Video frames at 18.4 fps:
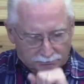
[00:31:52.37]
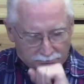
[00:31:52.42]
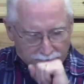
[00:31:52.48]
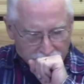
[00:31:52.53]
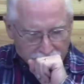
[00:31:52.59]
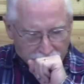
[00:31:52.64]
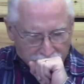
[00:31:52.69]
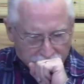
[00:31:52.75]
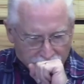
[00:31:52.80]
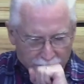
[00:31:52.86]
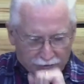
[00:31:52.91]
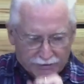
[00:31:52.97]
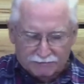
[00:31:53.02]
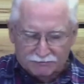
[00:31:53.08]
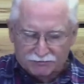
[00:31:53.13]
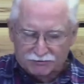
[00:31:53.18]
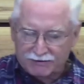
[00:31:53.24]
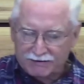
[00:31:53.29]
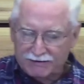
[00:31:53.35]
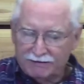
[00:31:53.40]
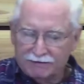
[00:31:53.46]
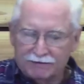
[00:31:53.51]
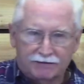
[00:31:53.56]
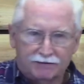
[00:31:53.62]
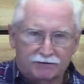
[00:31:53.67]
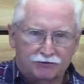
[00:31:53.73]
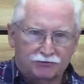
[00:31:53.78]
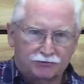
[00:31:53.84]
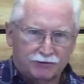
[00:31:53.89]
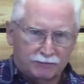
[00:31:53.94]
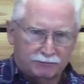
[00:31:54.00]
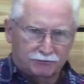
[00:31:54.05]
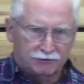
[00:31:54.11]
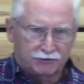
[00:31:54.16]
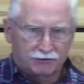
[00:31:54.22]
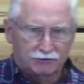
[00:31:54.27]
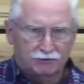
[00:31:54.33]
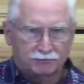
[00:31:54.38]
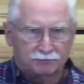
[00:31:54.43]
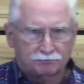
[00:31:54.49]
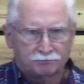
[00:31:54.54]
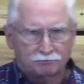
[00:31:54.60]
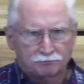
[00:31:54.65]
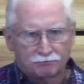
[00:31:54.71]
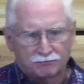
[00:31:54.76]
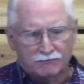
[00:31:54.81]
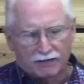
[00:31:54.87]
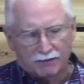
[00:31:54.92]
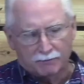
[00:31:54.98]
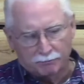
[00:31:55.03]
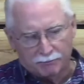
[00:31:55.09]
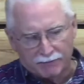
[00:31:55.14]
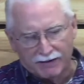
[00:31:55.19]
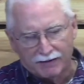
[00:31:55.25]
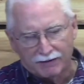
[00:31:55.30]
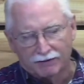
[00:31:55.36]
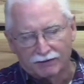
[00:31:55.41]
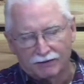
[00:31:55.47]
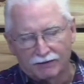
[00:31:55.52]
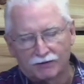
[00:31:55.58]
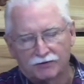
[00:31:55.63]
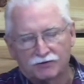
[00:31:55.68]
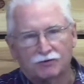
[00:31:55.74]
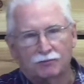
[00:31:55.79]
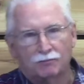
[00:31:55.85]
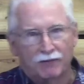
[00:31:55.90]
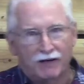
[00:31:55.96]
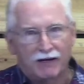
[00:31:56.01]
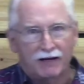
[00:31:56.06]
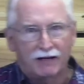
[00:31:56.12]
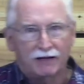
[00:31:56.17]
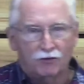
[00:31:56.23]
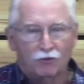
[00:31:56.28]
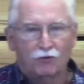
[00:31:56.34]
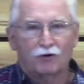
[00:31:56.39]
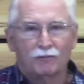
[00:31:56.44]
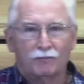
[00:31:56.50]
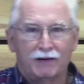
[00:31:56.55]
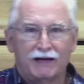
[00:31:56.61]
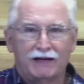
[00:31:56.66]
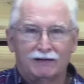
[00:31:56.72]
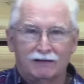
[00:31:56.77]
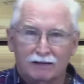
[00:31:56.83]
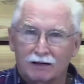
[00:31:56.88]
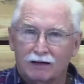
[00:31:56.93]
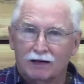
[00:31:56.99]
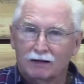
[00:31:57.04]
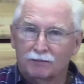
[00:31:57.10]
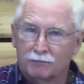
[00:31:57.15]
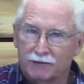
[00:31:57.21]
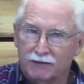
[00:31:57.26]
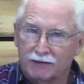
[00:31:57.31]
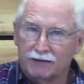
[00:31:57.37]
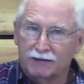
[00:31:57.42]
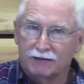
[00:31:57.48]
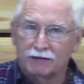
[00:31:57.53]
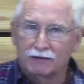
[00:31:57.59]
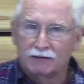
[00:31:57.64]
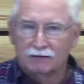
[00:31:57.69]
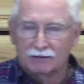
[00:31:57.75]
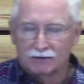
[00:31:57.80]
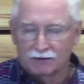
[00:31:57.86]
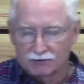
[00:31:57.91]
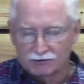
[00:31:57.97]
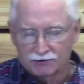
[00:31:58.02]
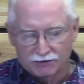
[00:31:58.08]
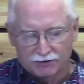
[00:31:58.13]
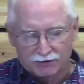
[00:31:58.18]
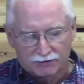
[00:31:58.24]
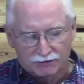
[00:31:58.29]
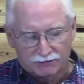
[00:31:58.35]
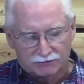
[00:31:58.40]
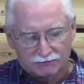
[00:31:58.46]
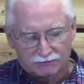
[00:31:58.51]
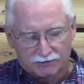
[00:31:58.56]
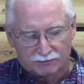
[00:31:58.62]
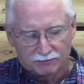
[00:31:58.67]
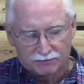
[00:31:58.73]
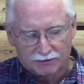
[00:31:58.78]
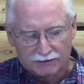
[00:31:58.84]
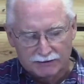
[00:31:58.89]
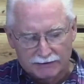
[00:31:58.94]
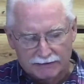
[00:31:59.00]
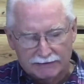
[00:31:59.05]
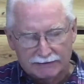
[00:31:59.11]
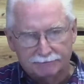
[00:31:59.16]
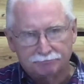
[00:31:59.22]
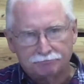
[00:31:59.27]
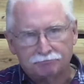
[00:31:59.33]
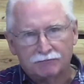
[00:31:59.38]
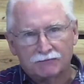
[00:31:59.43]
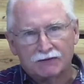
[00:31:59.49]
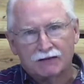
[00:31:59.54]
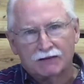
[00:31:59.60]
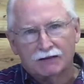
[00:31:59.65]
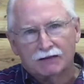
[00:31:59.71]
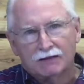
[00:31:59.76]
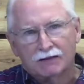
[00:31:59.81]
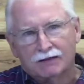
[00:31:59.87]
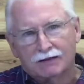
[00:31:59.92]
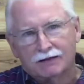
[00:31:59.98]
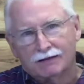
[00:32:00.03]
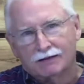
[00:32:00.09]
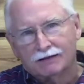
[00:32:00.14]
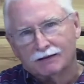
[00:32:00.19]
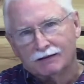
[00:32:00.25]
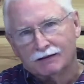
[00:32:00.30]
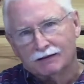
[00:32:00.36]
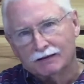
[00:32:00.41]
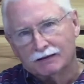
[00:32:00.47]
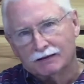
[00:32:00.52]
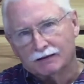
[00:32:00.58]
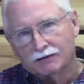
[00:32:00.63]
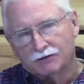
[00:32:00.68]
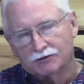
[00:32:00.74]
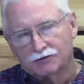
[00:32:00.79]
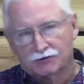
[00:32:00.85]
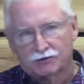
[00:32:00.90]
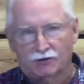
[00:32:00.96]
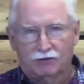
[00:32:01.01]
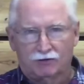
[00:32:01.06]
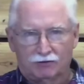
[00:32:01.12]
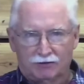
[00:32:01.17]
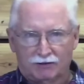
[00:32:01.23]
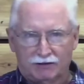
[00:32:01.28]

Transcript: we have seen in the scriptures that barrenness may or may not be a curse from God. It is totally